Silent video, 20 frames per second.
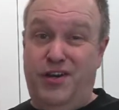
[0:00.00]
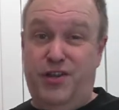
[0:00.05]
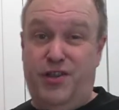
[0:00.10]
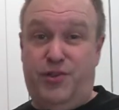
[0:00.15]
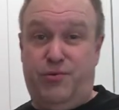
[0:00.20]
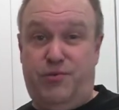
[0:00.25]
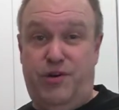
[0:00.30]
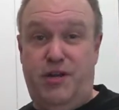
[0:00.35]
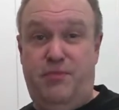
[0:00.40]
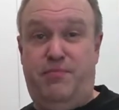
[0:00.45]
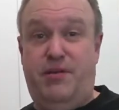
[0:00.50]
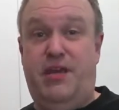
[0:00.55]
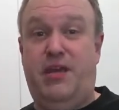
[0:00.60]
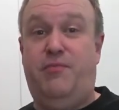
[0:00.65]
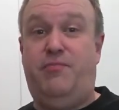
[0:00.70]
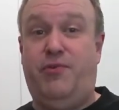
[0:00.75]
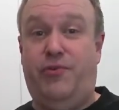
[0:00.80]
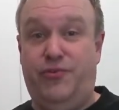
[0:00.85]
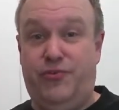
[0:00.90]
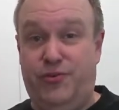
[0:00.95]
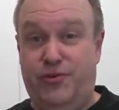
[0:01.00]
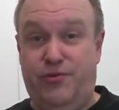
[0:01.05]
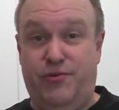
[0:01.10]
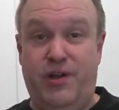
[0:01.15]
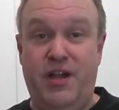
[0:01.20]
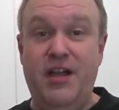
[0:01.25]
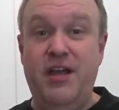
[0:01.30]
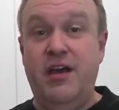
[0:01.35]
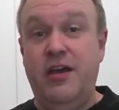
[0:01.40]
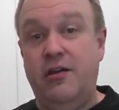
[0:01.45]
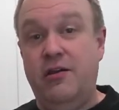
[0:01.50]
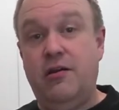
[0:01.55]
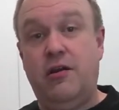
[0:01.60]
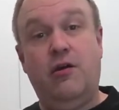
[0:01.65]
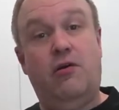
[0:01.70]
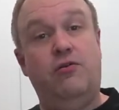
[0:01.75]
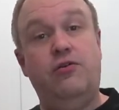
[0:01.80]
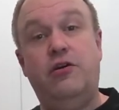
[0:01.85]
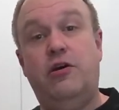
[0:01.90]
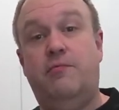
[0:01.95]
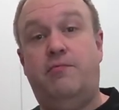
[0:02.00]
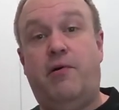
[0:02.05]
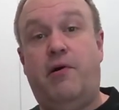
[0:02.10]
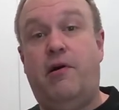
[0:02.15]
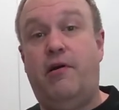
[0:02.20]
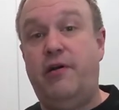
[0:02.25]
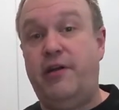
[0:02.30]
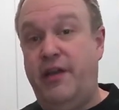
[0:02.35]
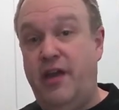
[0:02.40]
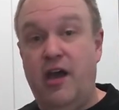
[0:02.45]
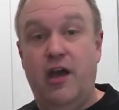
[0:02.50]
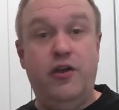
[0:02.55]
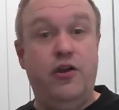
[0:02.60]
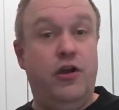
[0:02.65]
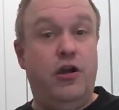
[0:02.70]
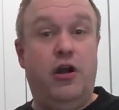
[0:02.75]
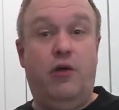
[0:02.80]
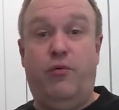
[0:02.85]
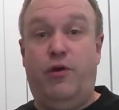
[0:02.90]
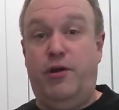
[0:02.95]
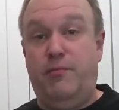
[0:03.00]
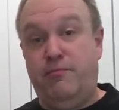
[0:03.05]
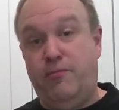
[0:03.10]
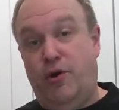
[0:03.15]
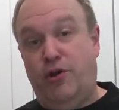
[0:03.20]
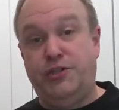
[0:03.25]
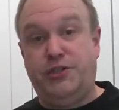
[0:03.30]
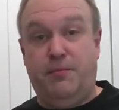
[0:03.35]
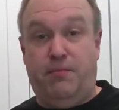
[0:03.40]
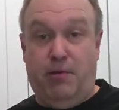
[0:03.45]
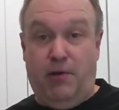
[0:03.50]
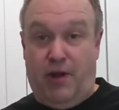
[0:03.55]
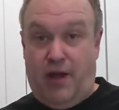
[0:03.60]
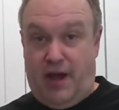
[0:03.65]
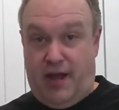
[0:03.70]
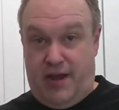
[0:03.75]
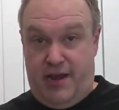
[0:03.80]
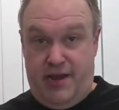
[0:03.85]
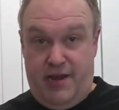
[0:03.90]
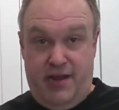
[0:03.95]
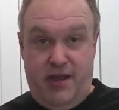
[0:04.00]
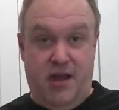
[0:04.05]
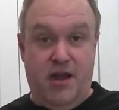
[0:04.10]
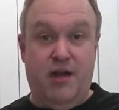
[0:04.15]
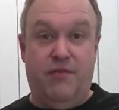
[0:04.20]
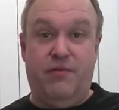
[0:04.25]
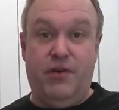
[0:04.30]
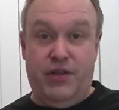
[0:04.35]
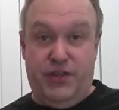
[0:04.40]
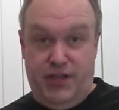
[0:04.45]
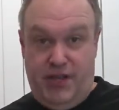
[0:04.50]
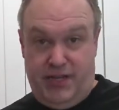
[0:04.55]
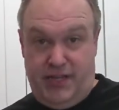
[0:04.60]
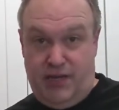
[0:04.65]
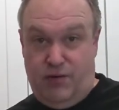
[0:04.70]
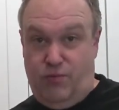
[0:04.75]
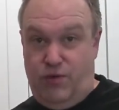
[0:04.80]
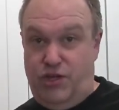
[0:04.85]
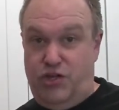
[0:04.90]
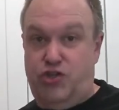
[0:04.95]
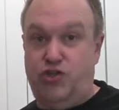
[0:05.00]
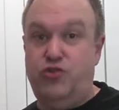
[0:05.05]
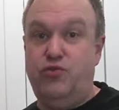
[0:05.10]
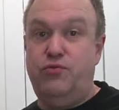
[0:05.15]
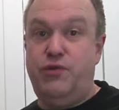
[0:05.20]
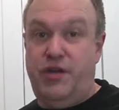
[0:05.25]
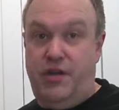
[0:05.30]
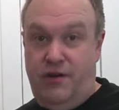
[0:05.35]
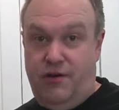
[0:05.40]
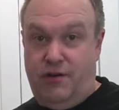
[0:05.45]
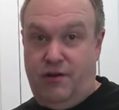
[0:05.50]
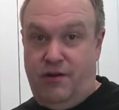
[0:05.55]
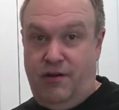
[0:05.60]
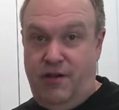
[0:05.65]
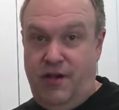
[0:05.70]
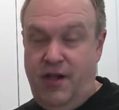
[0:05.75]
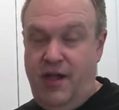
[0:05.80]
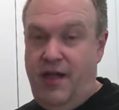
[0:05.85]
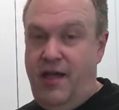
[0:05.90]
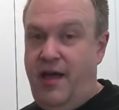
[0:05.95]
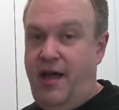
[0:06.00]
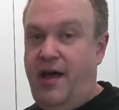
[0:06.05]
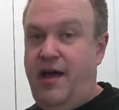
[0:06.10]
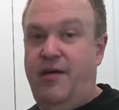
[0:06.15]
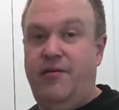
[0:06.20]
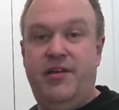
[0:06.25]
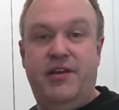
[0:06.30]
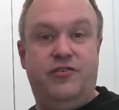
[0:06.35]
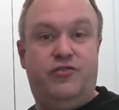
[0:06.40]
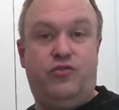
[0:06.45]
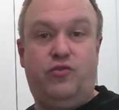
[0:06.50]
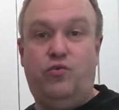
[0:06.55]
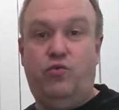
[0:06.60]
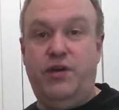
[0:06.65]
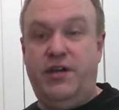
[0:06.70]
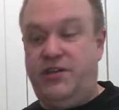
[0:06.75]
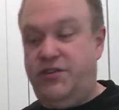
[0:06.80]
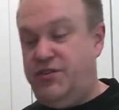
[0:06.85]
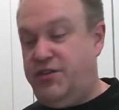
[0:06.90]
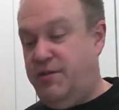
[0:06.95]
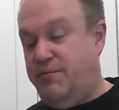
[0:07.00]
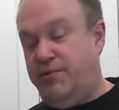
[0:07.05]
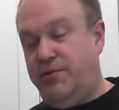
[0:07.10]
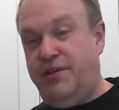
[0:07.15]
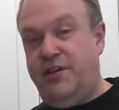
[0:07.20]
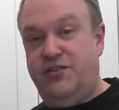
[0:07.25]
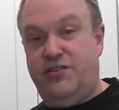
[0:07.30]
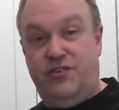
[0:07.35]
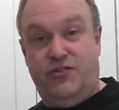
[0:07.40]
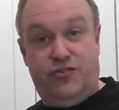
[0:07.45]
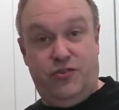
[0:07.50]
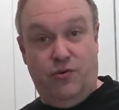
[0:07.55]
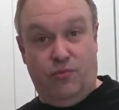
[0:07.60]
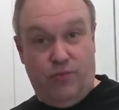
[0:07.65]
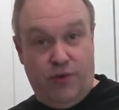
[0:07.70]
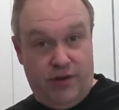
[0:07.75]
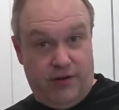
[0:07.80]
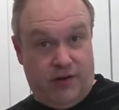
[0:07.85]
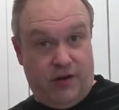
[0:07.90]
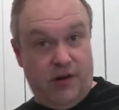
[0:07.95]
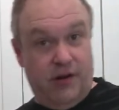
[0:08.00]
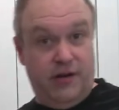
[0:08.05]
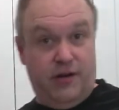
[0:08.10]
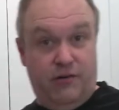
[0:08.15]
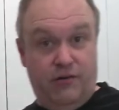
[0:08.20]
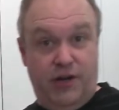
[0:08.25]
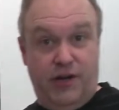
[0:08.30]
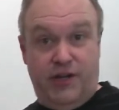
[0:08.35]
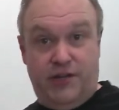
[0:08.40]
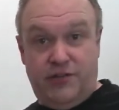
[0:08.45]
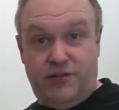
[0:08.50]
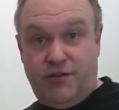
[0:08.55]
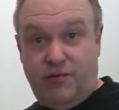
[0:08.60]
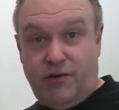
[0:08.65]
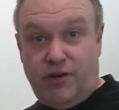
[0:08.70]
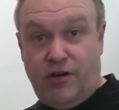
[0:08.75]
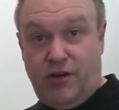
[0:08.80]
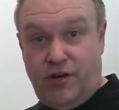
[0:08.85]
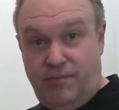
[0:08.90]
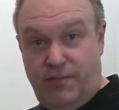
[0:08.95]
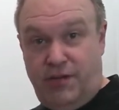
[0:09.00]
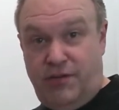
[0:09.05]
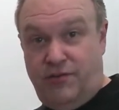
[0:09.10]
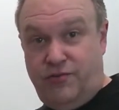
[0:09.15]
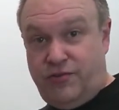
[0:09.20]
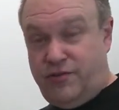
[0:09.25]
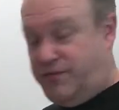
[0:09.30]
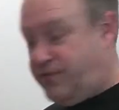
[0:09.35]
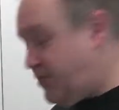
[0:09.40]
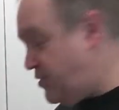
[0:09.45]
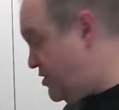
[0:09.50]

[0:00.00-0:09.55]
to 3 people. So you're going to a party, you're going to want to multiply everything that we do here. It's quick, simple, easy. So what are our ingredients that we're going to be using for